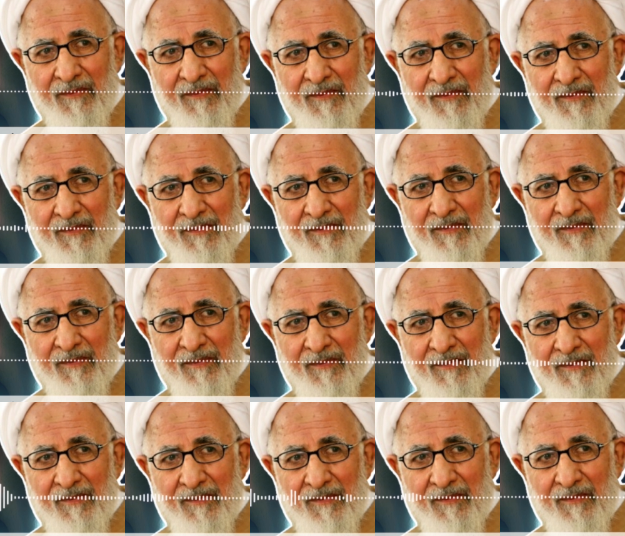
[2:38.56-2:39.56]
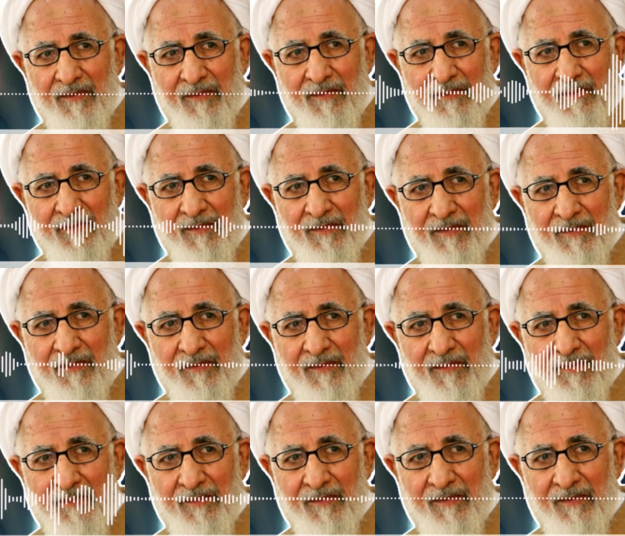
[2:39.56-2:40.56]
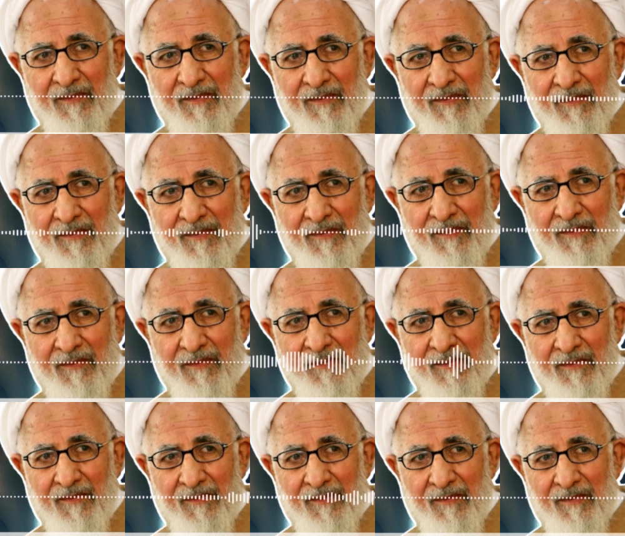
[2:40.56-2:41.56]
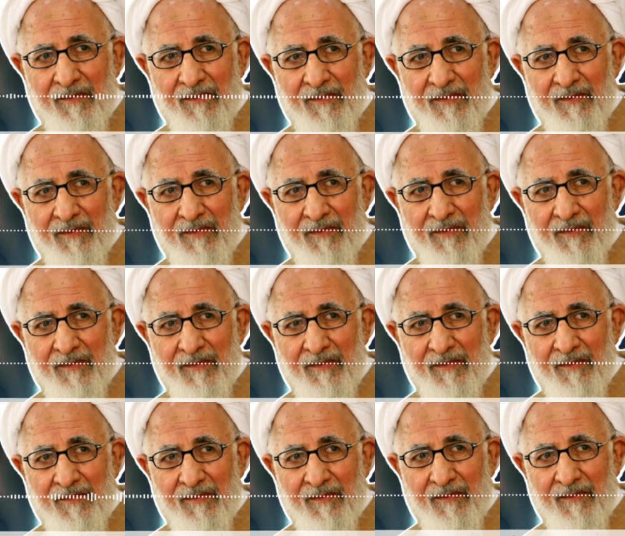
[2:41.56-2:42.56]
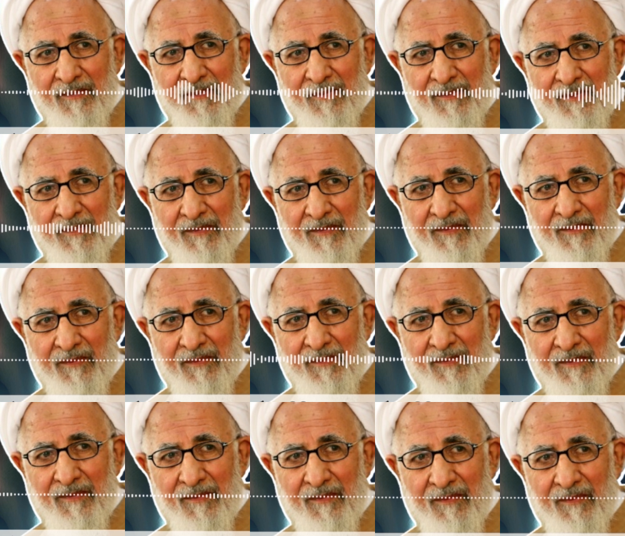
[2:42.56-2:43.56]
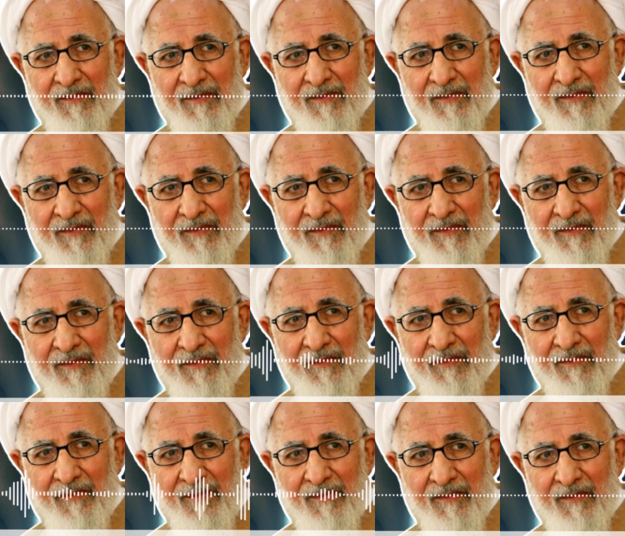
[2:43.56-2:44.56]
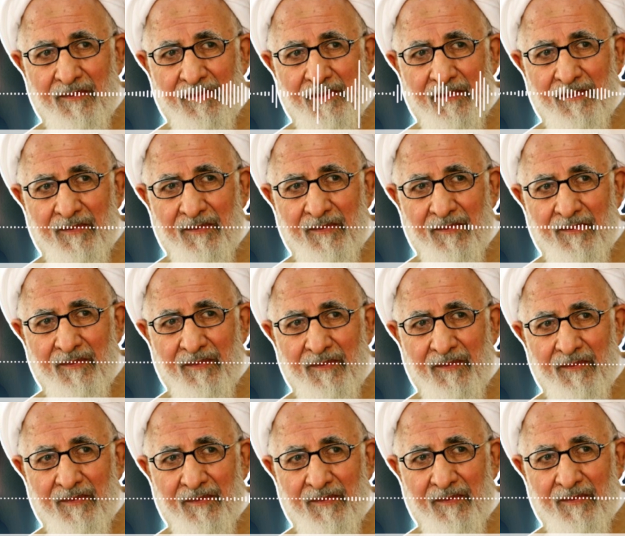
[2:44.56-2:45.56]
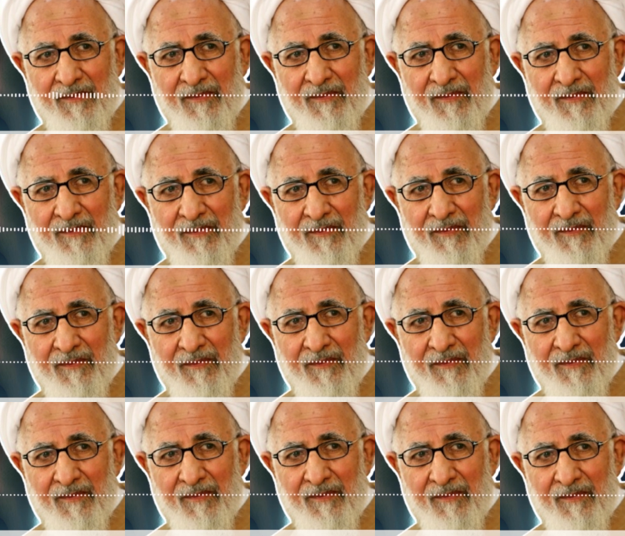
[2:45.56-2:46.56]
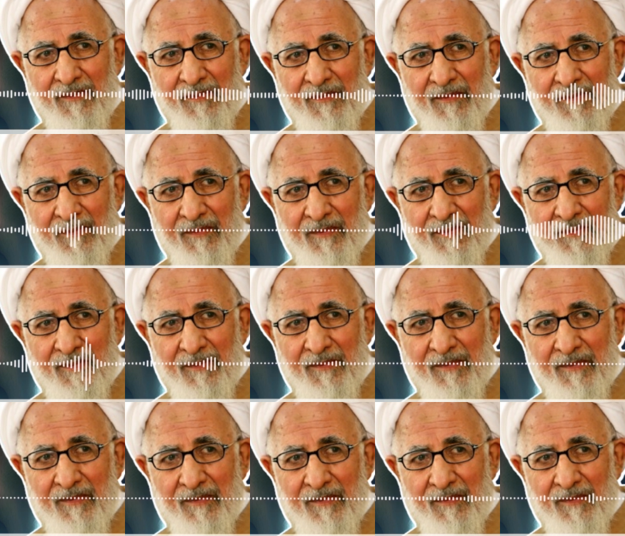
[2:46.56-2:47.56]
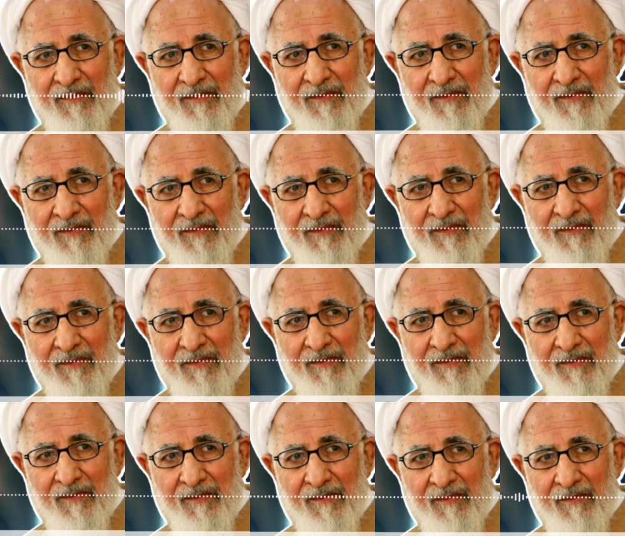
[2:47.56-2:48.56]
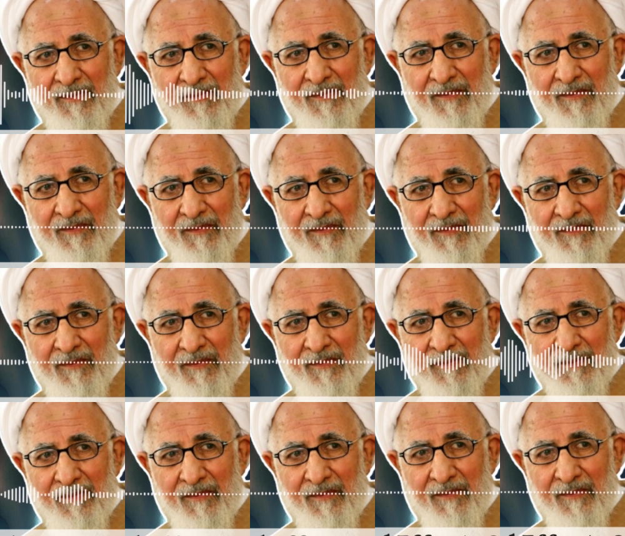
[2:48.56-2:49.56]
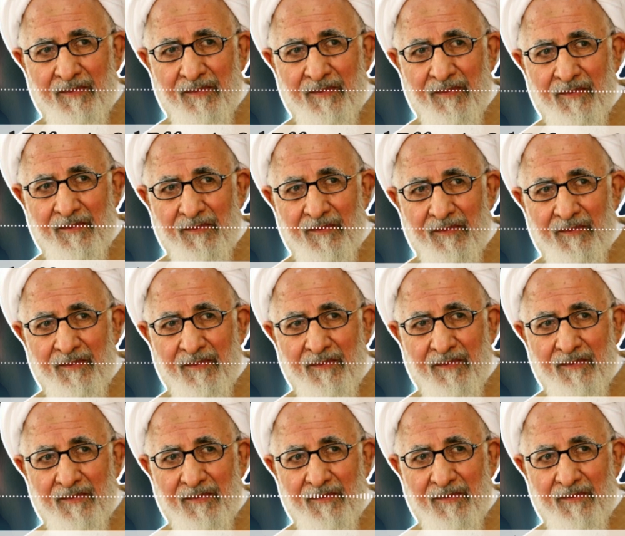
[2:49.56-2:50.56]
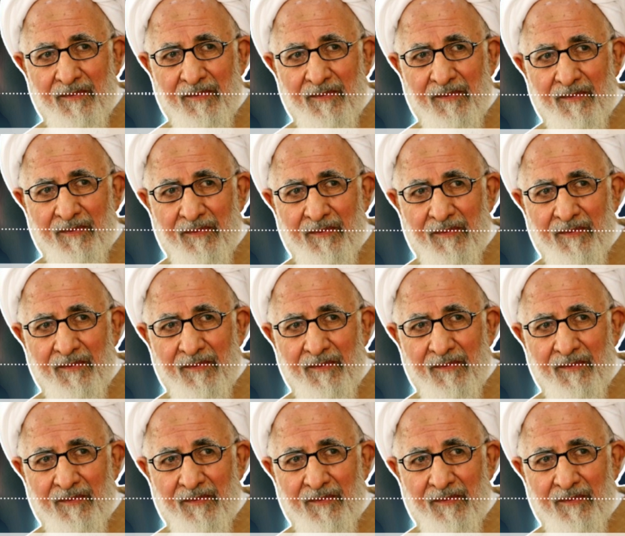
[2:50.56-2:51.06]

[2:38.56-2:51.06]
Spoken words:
So if you do not plan your life, if you do not plan your day, it will prevent you from reaching a high status in this world. And the third thing is the lack of capacity to think.